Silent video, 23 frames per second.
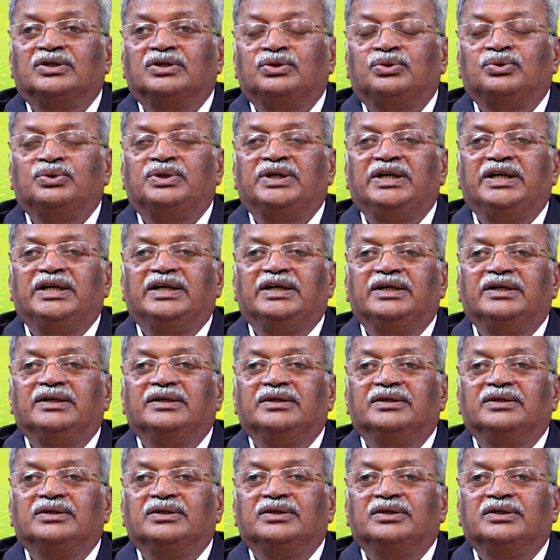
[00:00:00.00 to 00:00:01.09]
today
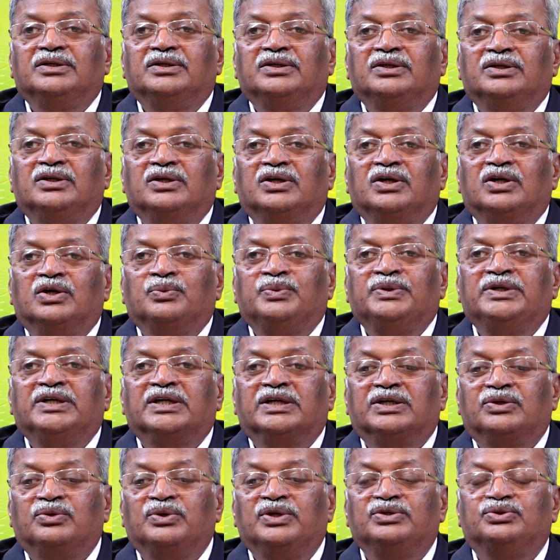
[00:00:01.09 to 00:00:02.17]
we
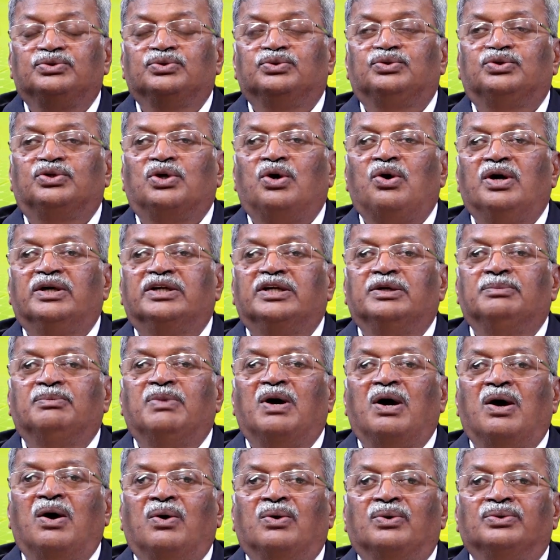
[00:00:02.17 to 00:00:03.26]
are going to talk
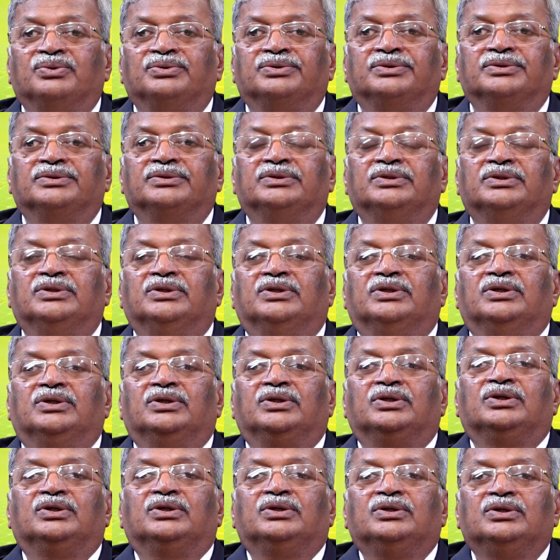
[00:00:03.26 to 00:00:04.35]
about
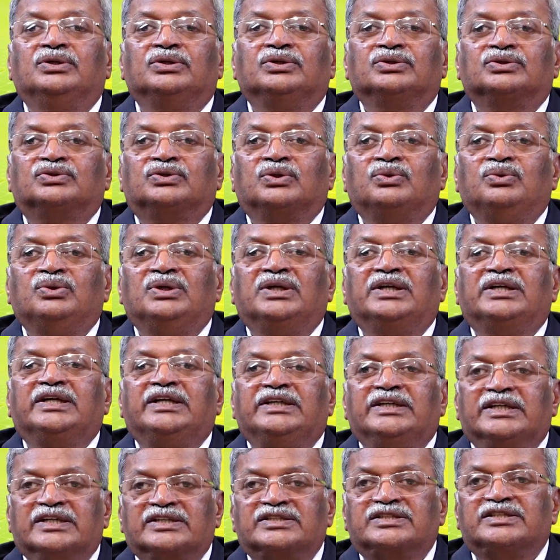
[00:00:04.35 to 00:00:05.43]
solar
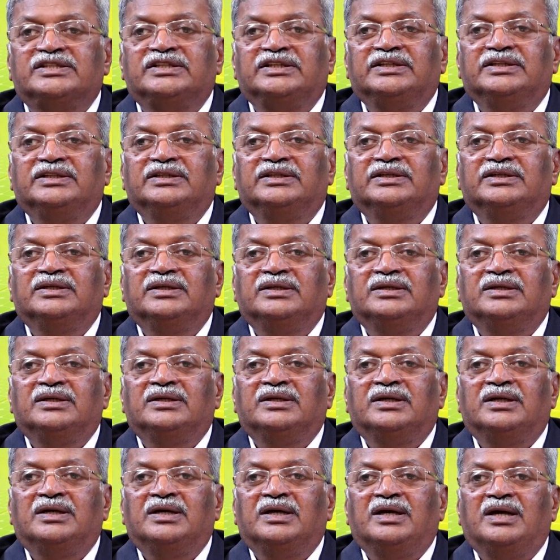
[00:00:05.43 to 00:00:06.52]
energy
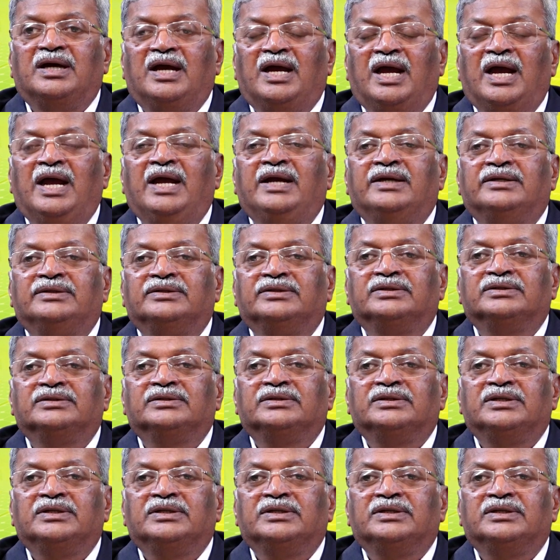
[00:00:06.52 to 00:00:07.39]
and